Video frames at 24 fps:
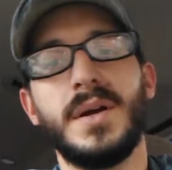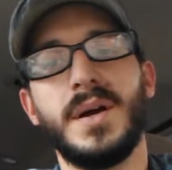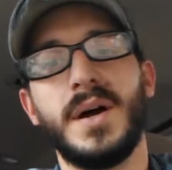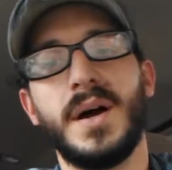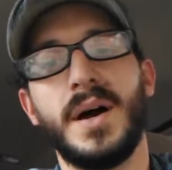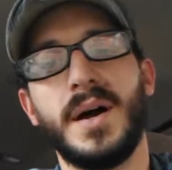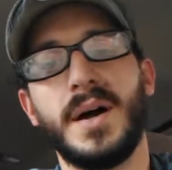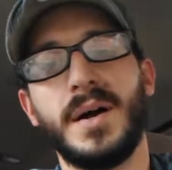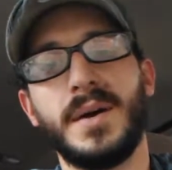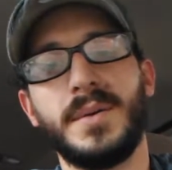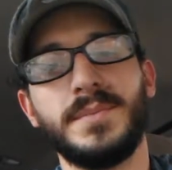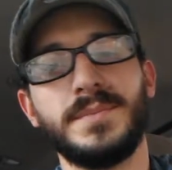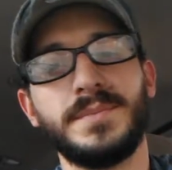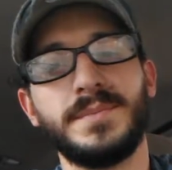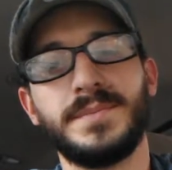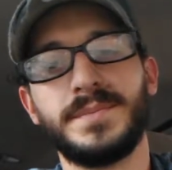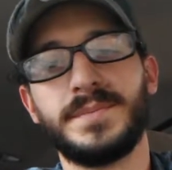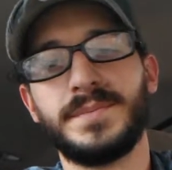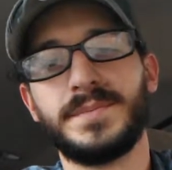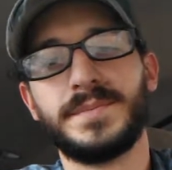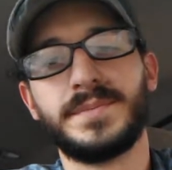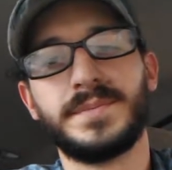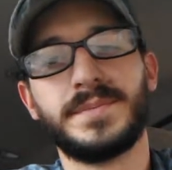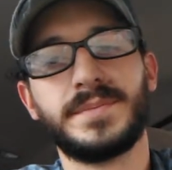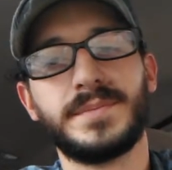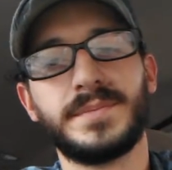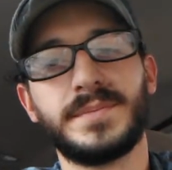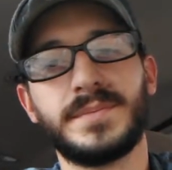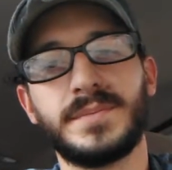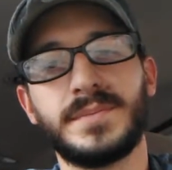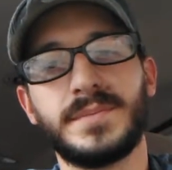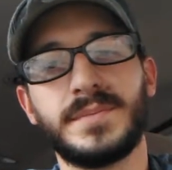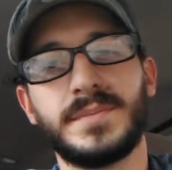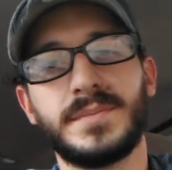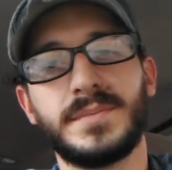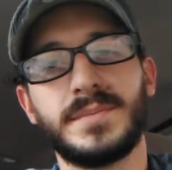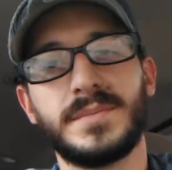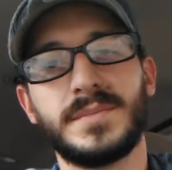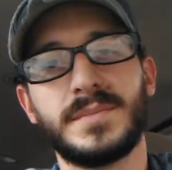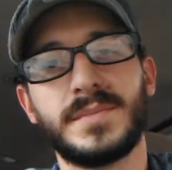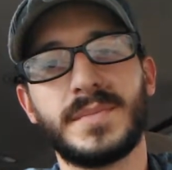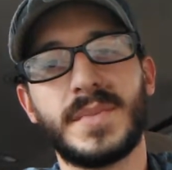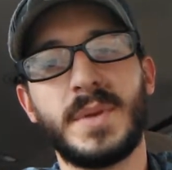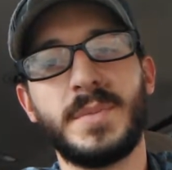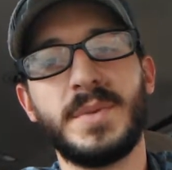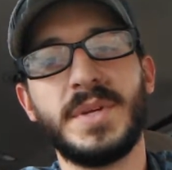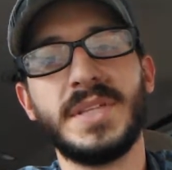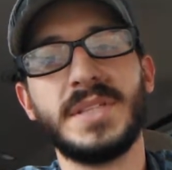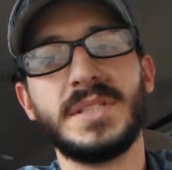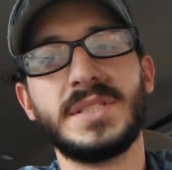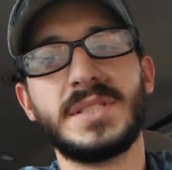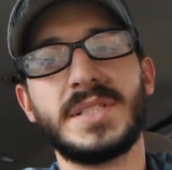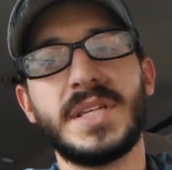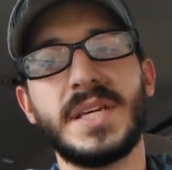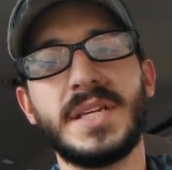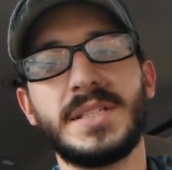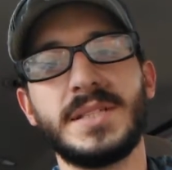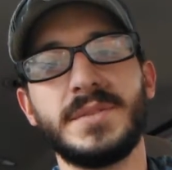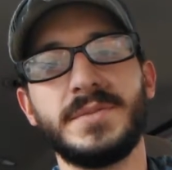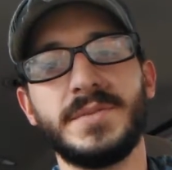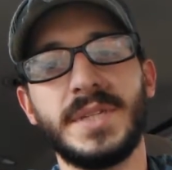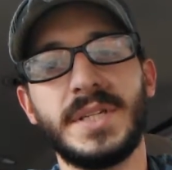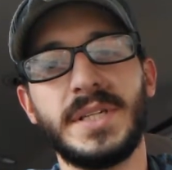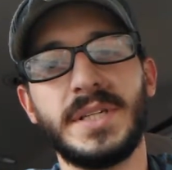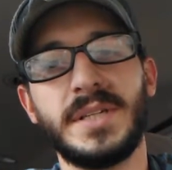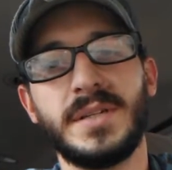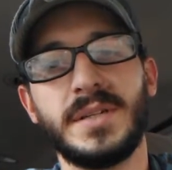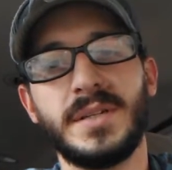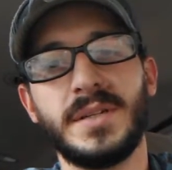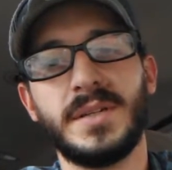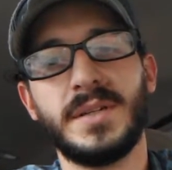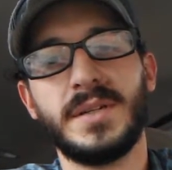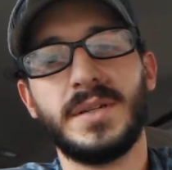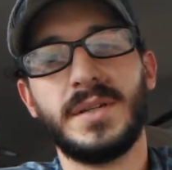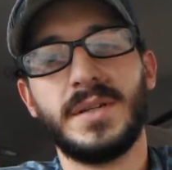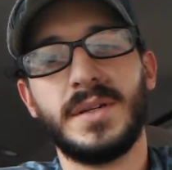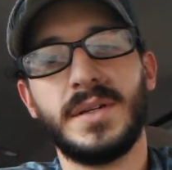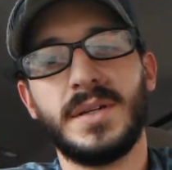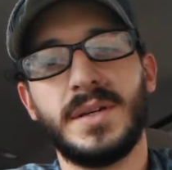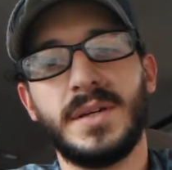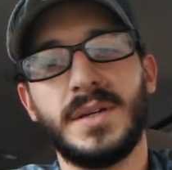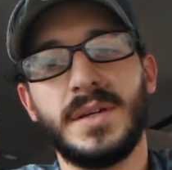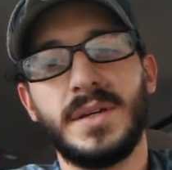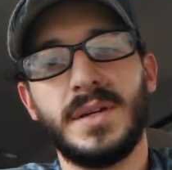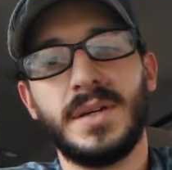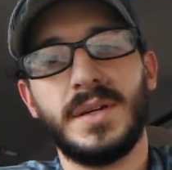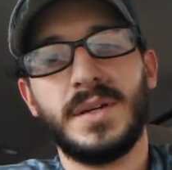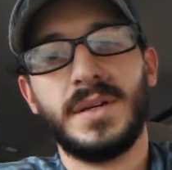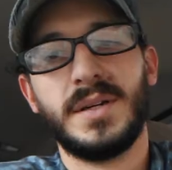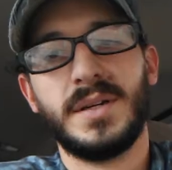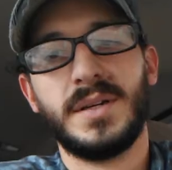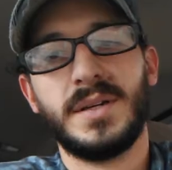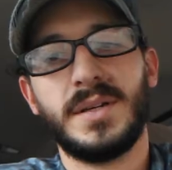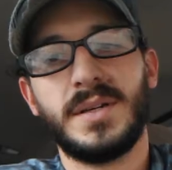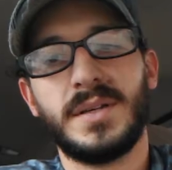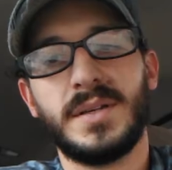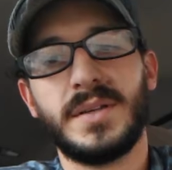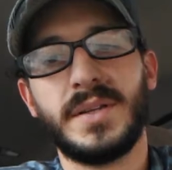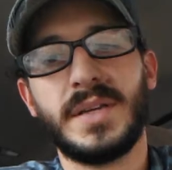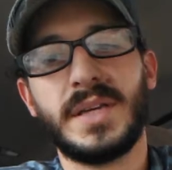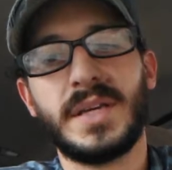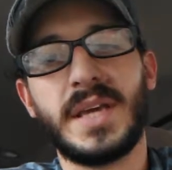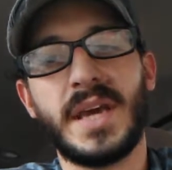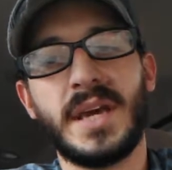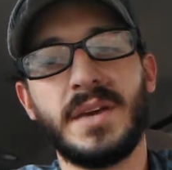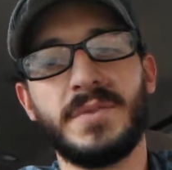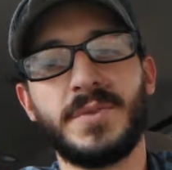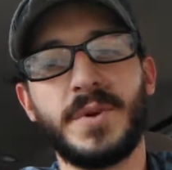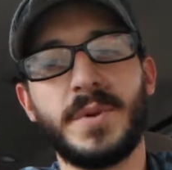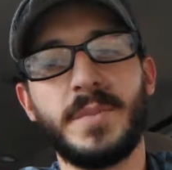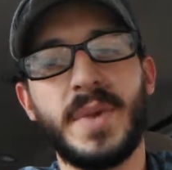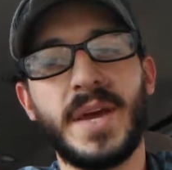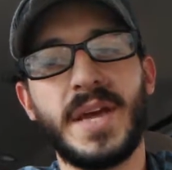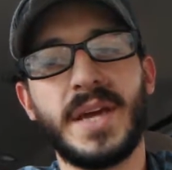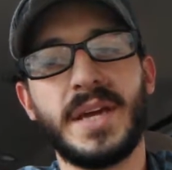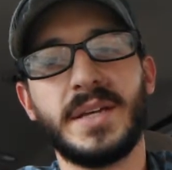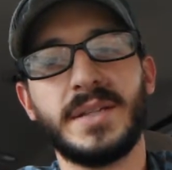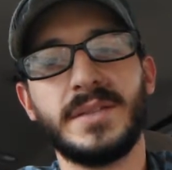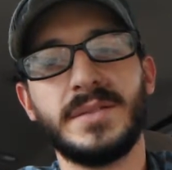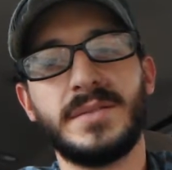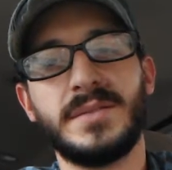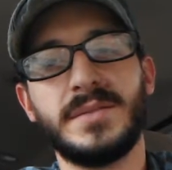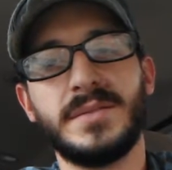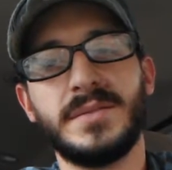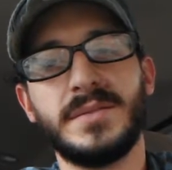Um, I mean, instinctively, I think every man,